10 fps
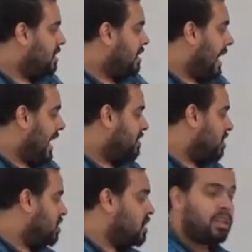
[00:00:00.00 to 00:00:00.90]
as a
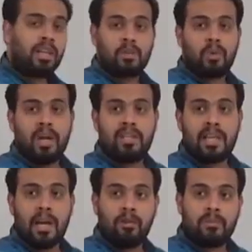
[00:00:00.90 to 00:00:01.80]
result. That's why it's
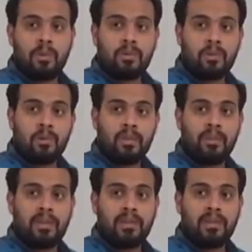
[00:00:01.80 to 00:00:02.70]
output or
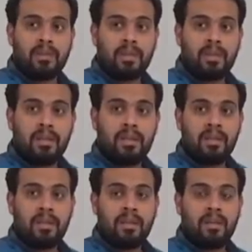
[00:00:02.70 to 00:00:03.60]
dependent.
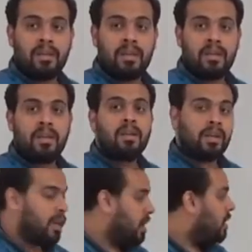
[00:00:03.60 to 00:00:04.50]

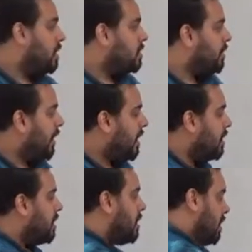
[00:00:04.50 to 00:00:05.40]
Okay,
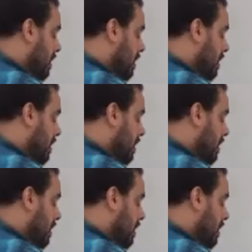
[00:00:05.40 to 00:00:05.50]
then